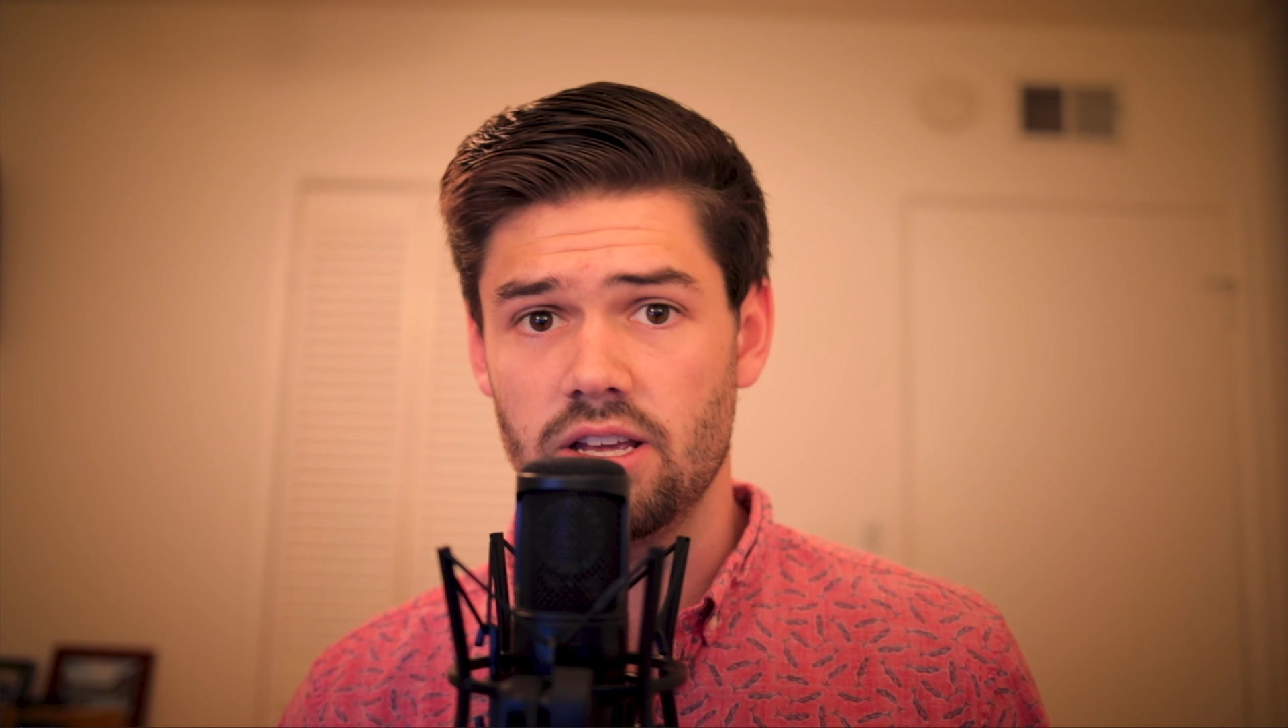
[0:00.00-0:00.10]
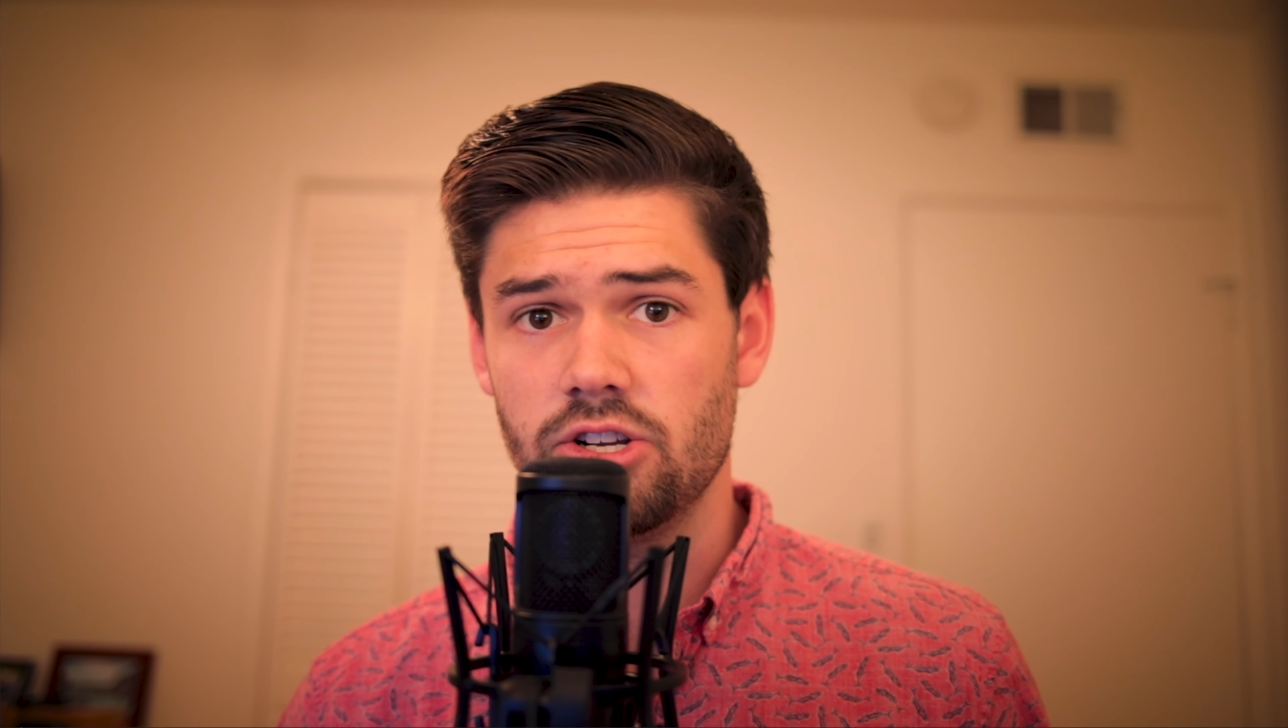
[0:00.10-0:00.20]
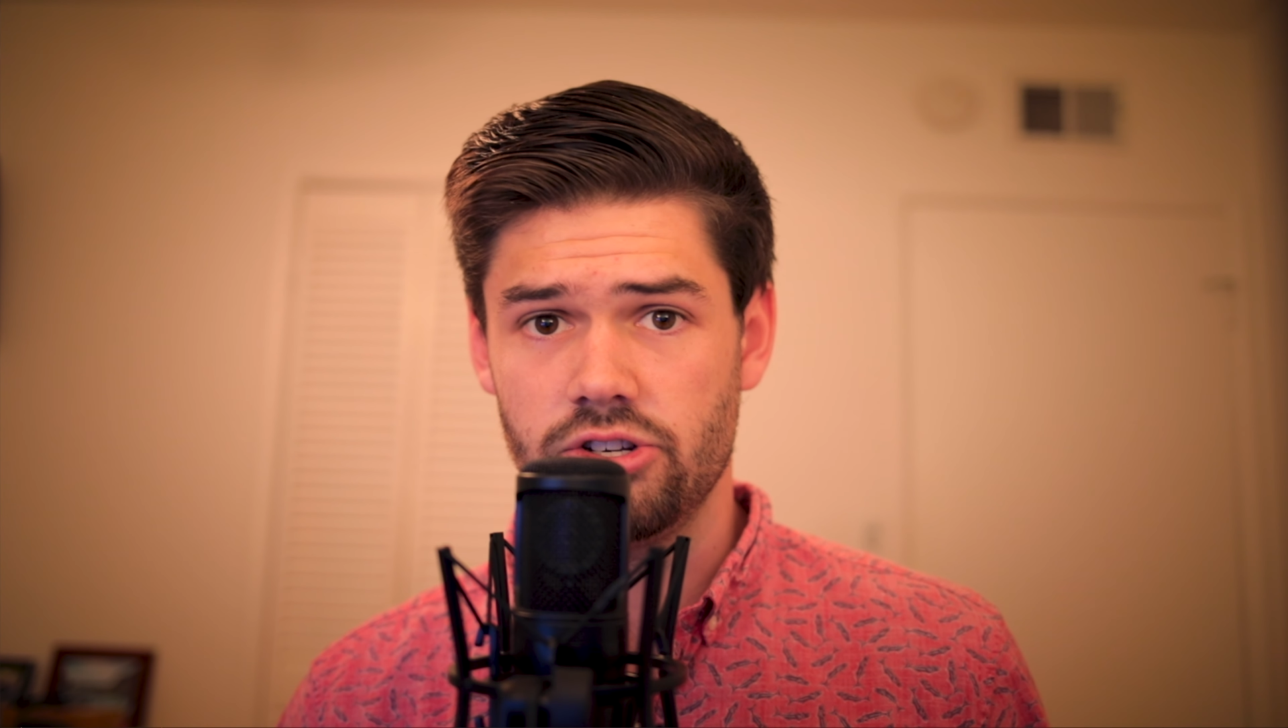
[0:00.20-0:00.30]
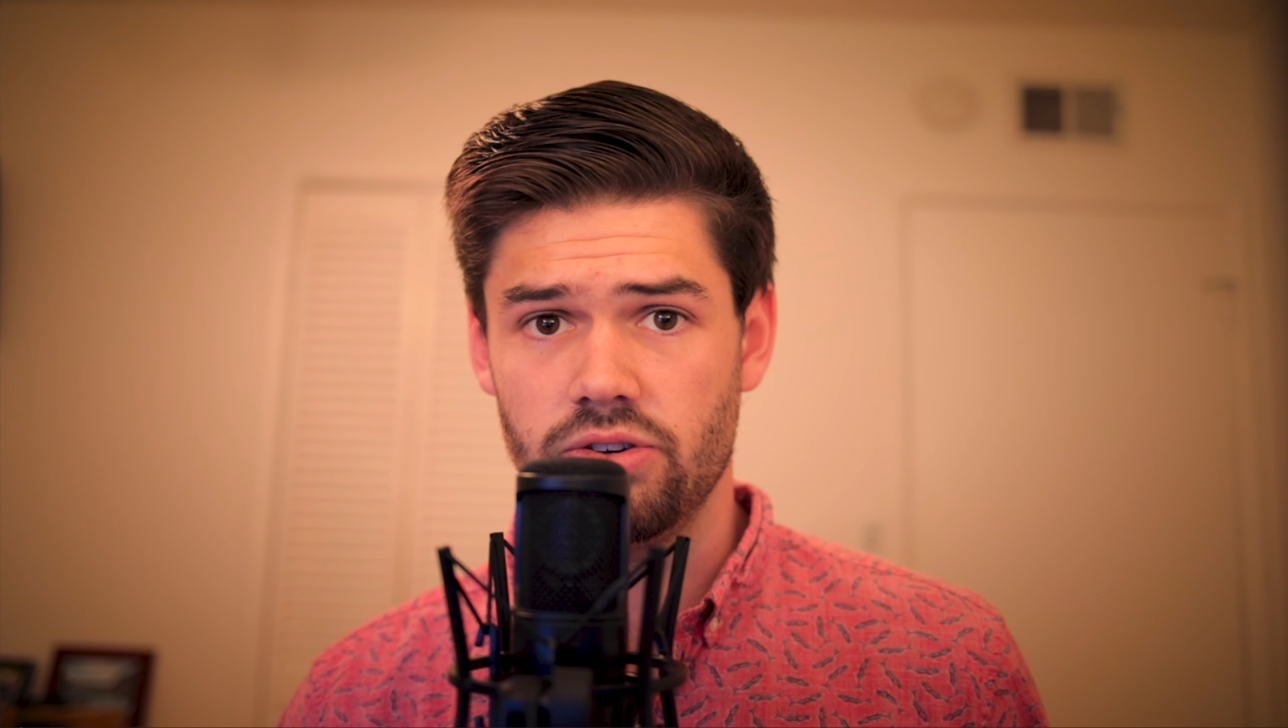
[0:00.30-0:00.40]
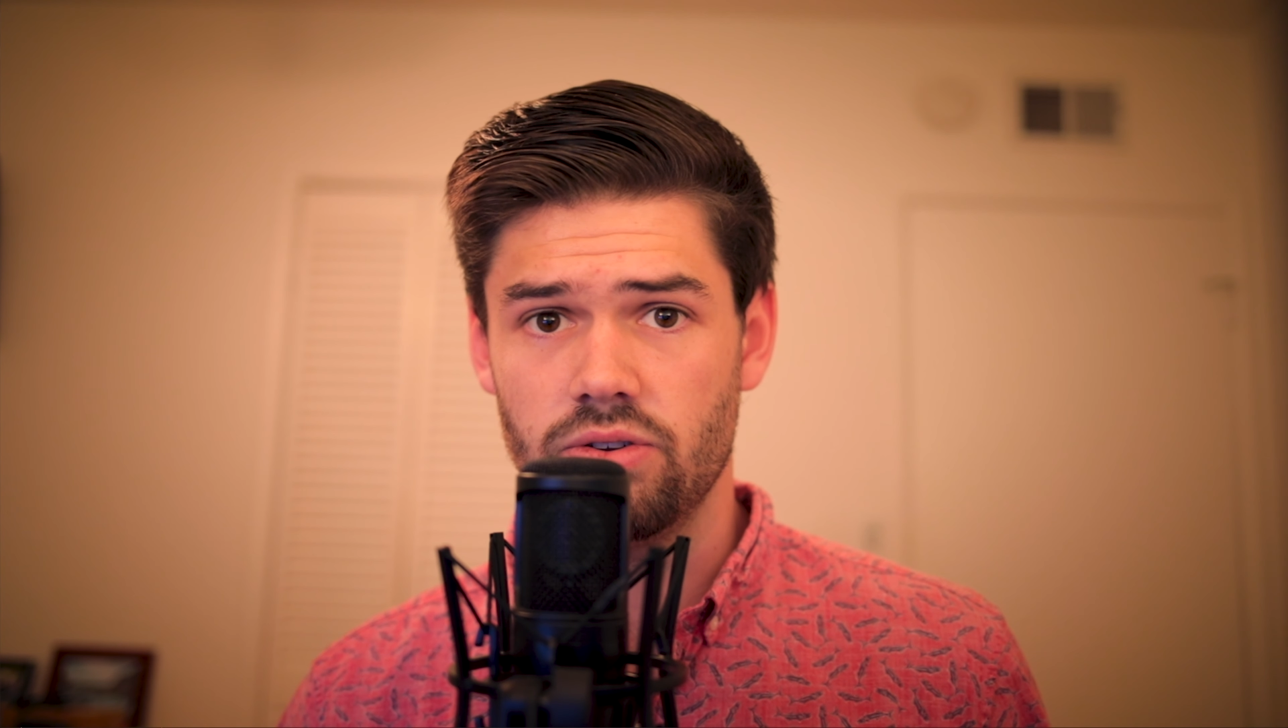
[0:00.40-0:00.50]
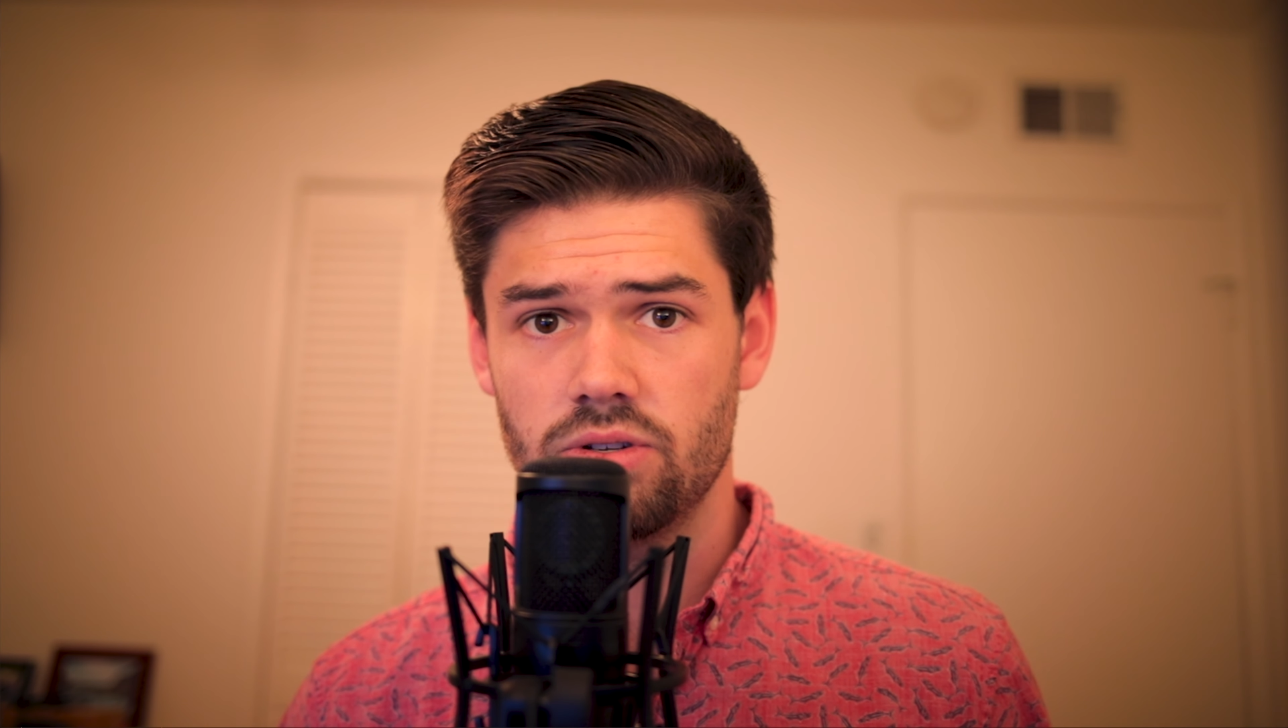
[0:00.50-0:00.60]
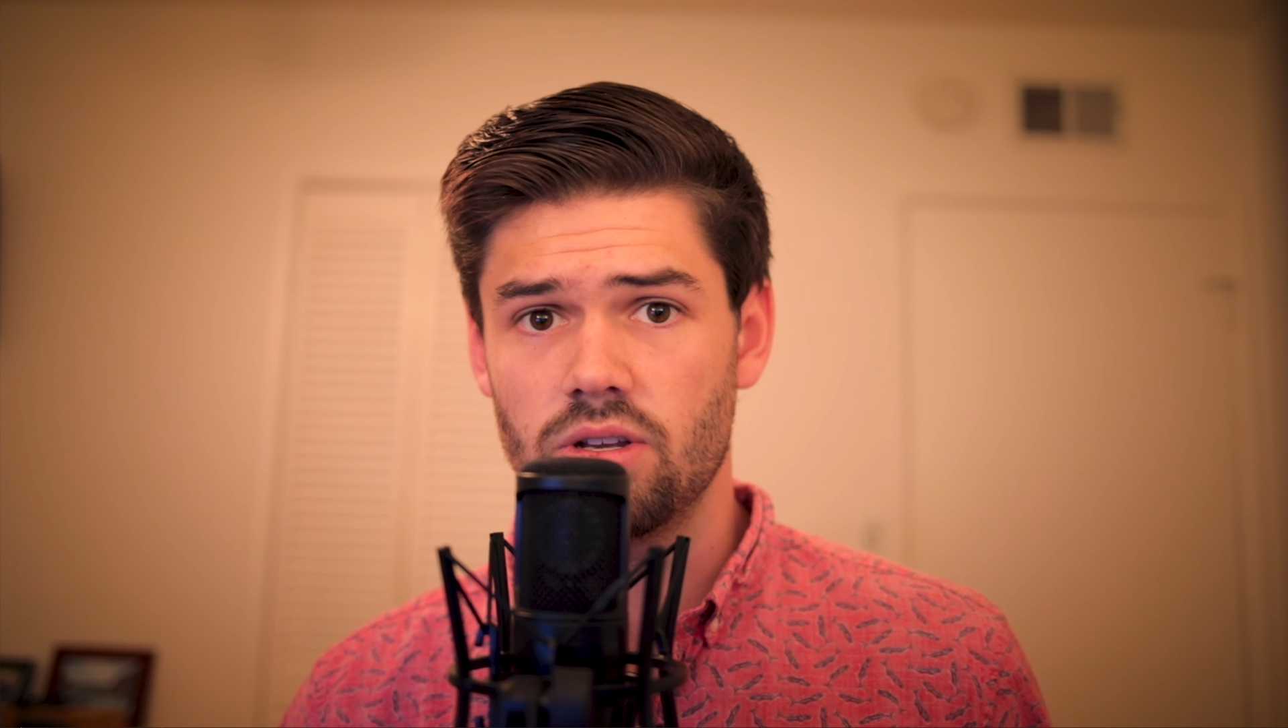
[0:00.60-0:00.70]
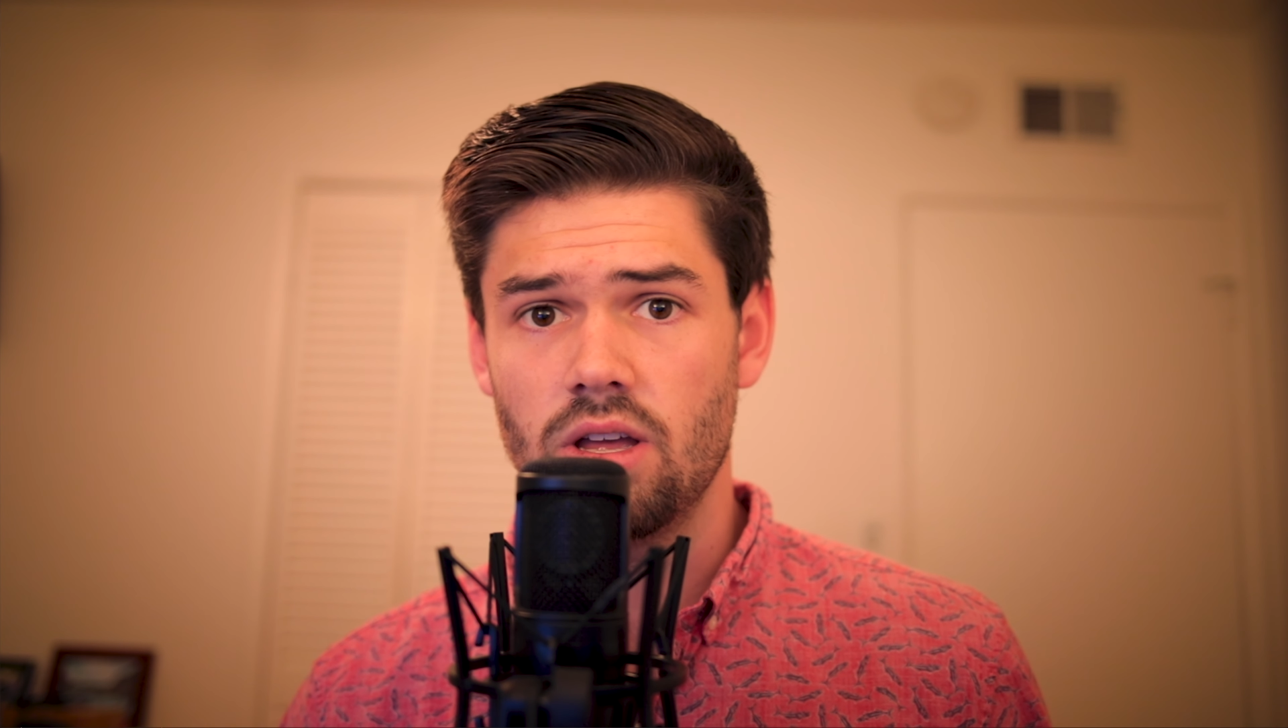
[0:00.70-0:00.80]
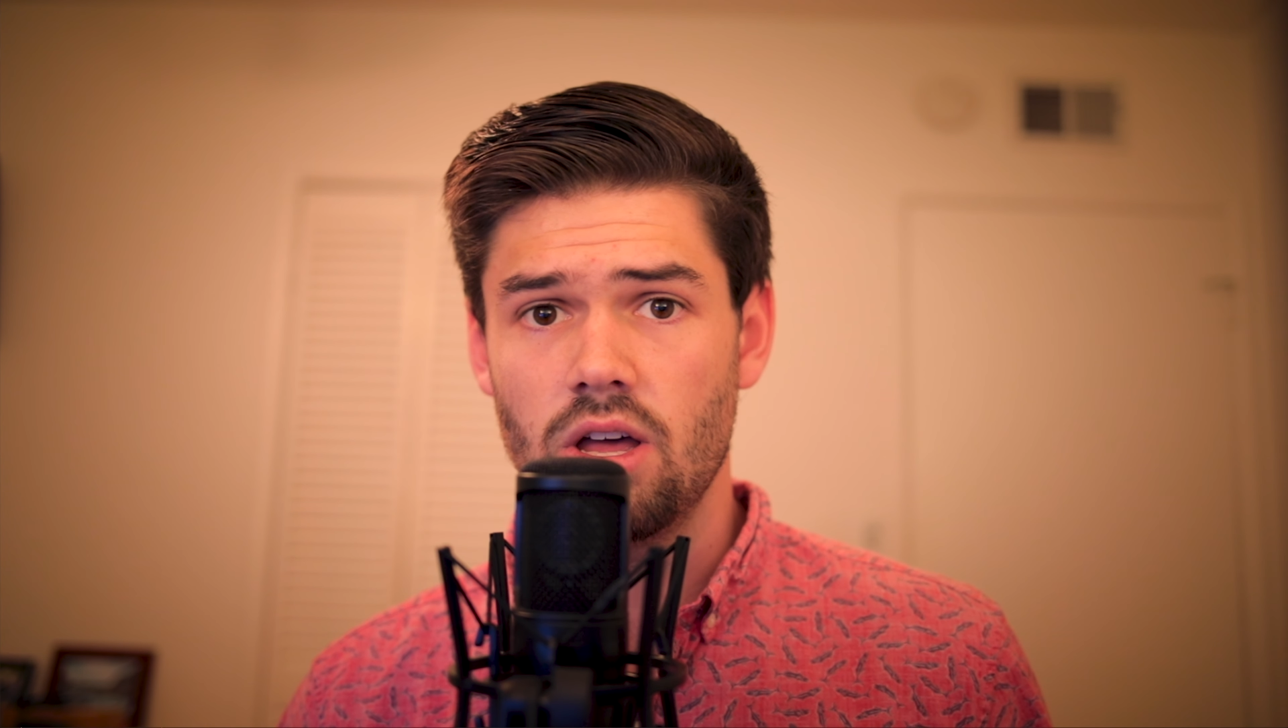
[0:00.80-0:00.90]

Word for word: issues,